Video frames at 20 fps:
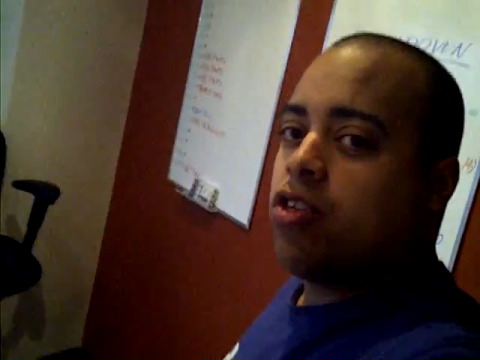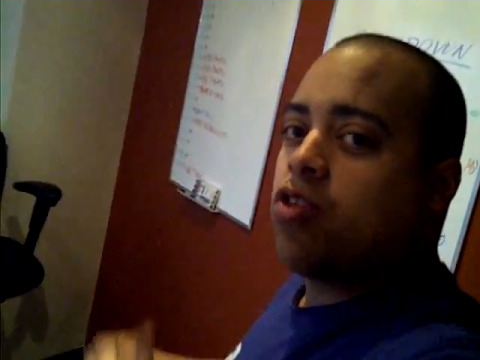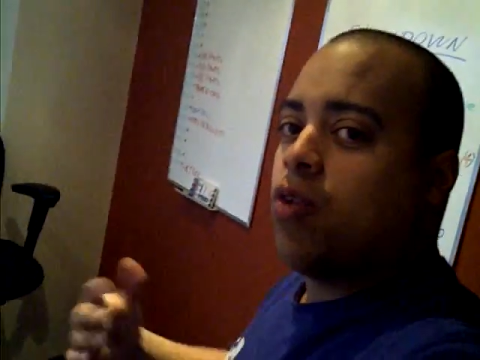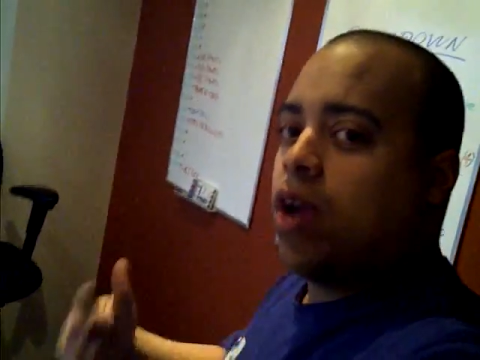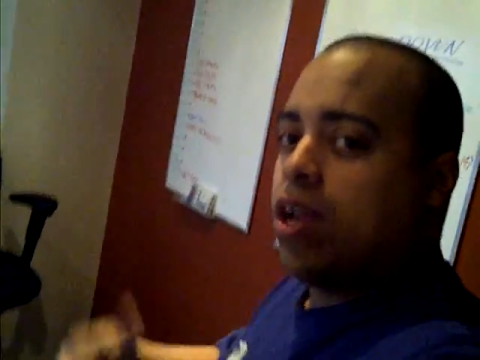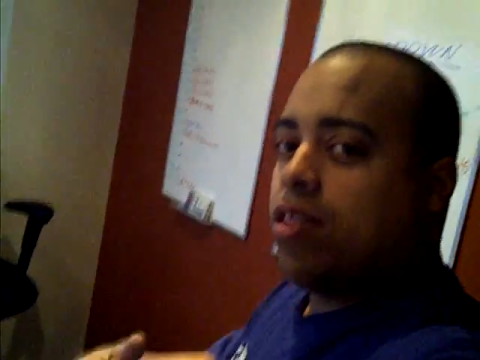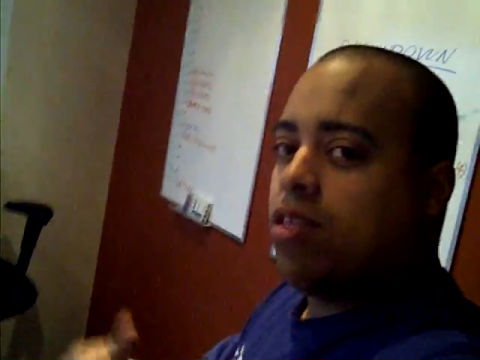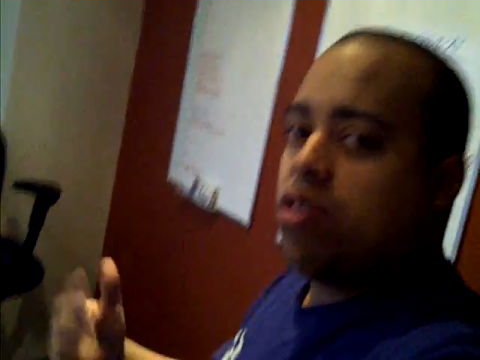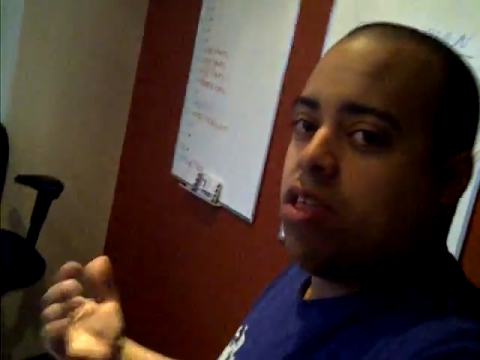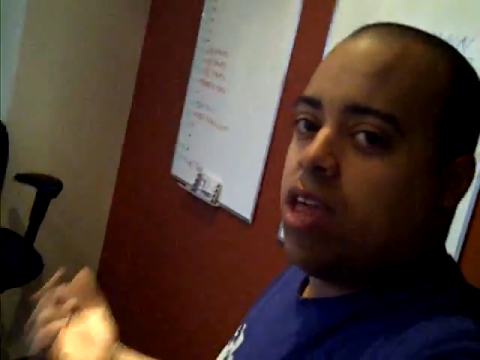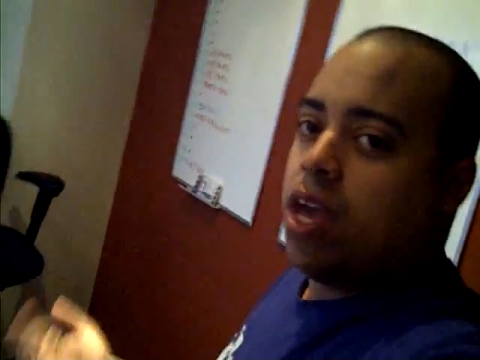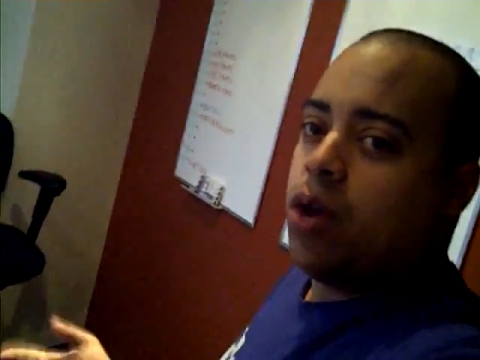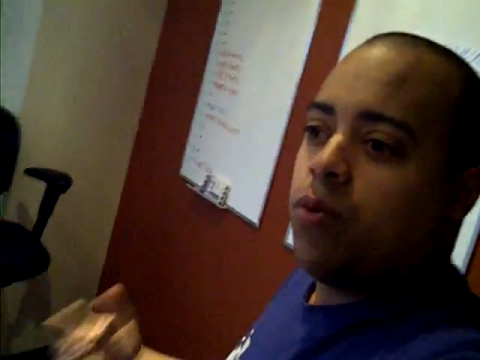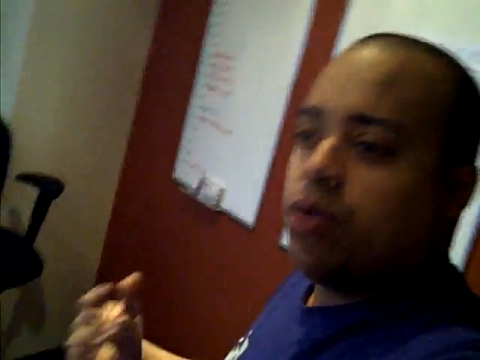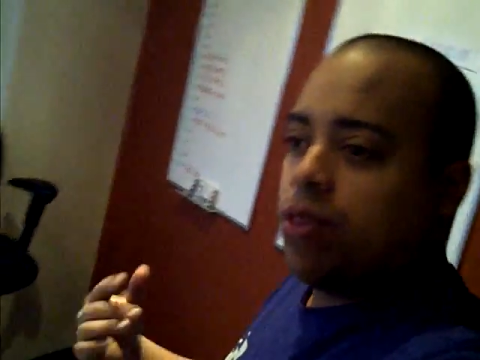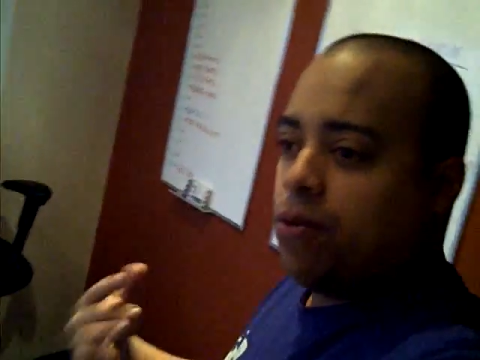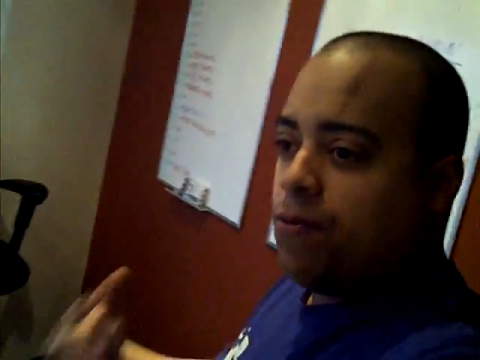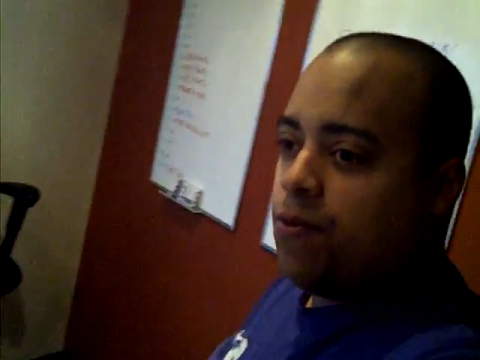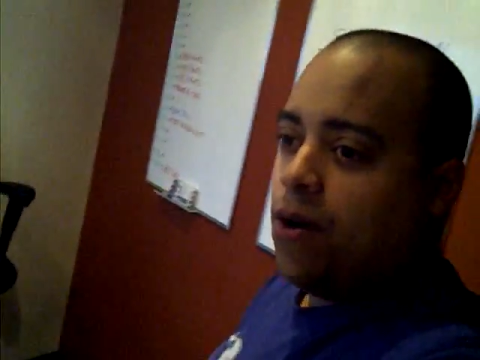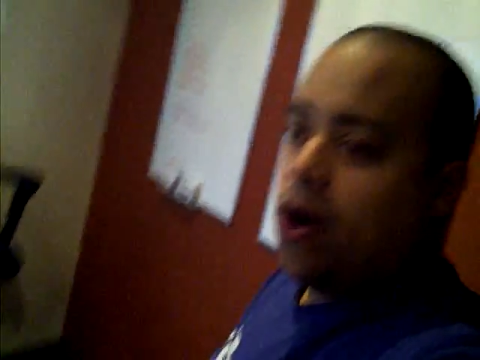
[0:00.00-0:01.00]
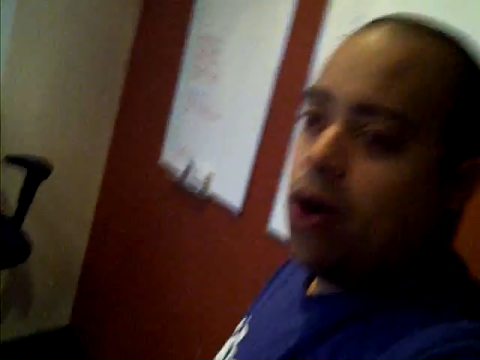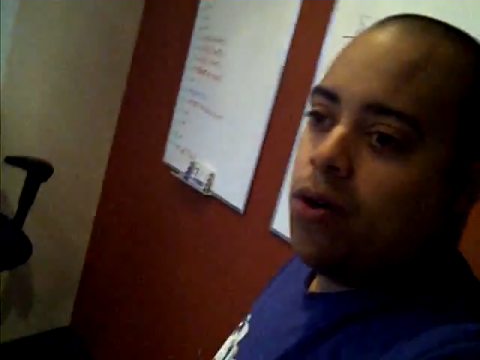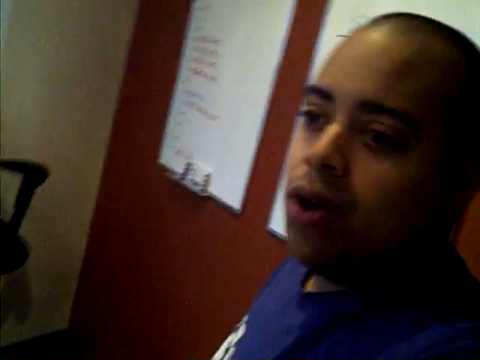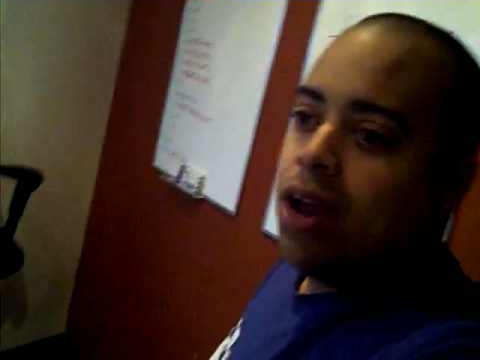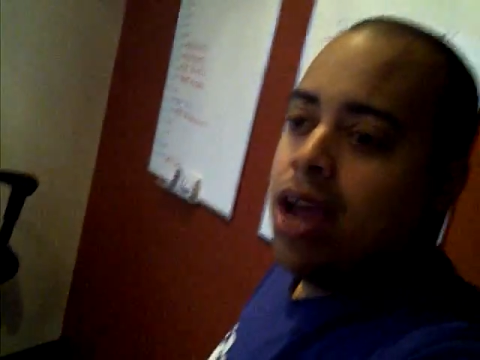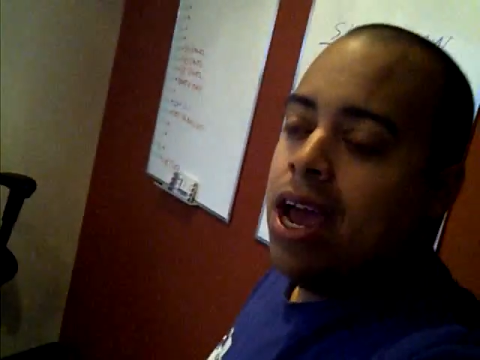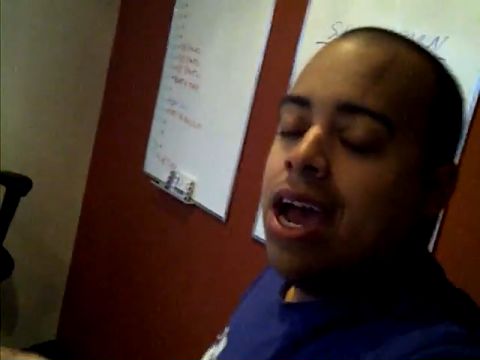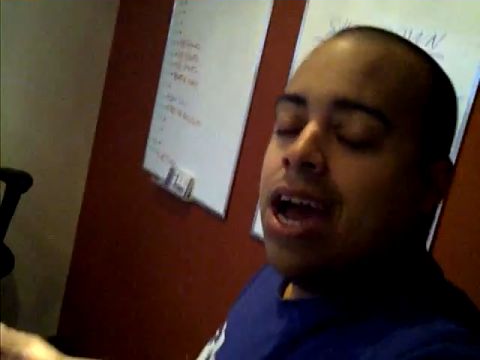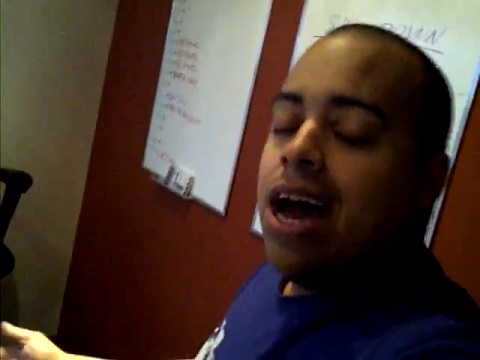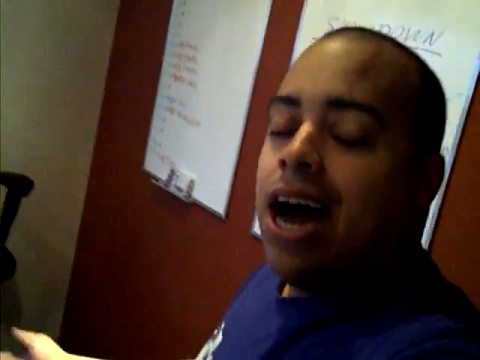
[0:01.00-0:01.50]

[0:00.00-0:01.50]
It's great to sync with the phone.